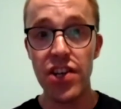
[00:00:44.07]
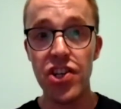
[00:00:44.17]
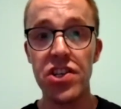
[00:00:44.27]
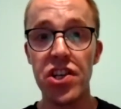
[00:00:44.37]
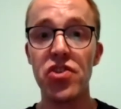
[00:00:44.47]

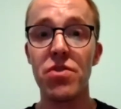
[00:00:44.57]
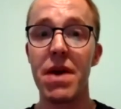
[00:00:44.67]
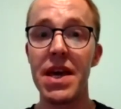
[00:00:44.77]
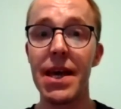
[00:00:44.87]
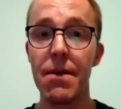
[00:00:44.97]

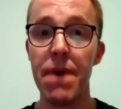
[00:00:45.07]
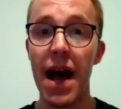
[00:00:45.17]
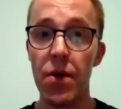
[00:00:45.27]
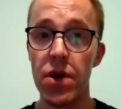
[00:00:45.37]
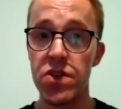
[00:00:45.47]
decision-making
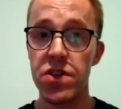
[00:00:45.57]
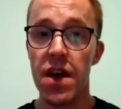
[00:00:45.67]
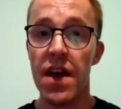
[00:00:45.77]
powers,